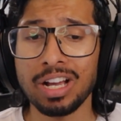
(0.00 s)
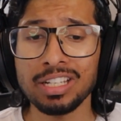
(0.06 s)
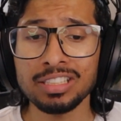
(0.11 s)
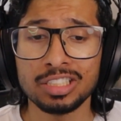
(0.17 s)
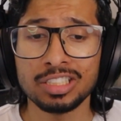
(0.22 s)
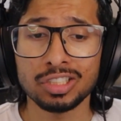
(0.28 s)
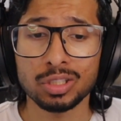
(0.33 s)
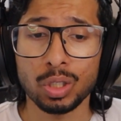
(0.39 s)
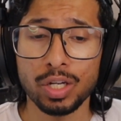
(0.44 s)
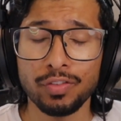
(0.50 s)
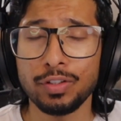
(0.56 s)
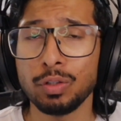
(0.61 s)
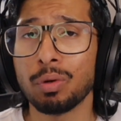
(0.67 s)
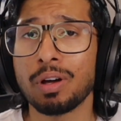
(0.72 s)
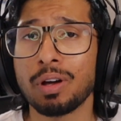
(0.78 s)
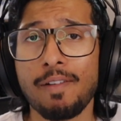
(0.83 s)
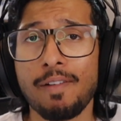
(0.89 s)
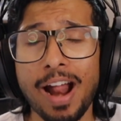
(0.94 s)
So if you want to
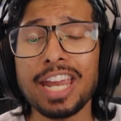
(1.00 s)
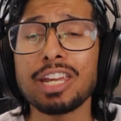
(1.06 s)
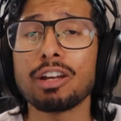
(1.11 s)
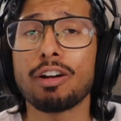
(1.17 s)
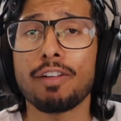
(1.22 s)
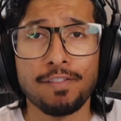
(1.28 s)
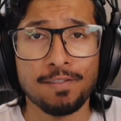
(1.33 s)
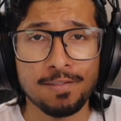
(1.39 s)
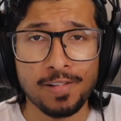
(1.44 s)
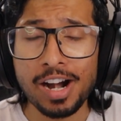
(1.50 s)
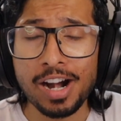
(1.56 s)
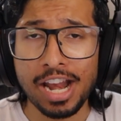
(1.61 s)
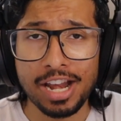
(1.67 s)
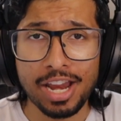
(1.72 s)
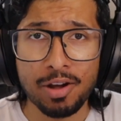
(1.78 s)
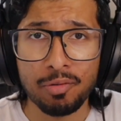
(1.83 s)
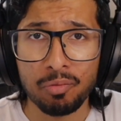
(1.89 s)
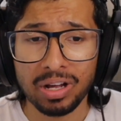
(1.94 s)
write your front end in
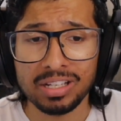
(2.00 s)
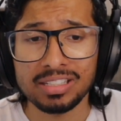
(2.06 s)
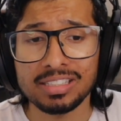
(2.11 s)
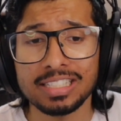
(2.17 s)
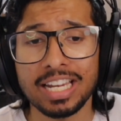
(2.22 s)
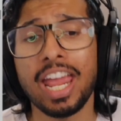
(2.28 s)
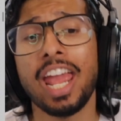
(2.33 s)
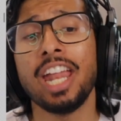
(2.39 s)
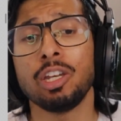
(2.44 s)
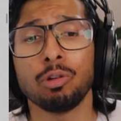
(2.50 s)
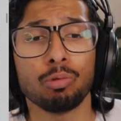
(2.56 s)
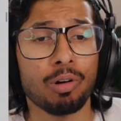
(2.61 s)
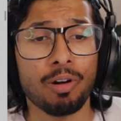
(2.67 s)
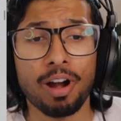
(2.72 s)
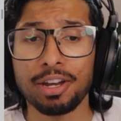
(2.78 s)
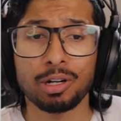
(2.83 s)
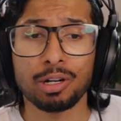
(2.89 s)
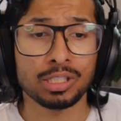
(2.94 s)
Rust and you want to write
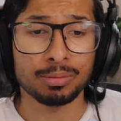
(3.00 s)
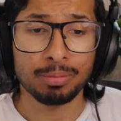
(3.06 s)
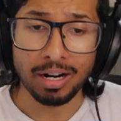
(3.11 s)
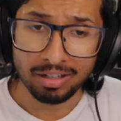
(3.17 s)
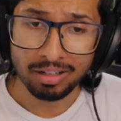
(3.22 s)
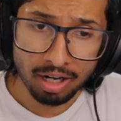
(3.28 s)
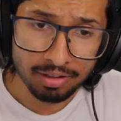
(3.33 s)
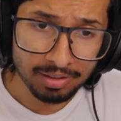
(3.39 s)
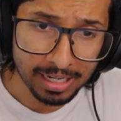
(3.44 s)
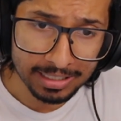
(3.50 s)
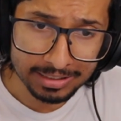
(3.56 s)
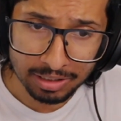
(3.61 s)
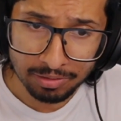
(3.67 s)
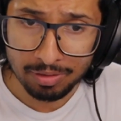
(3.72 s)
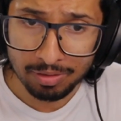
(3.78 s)
your smart contracts in Rust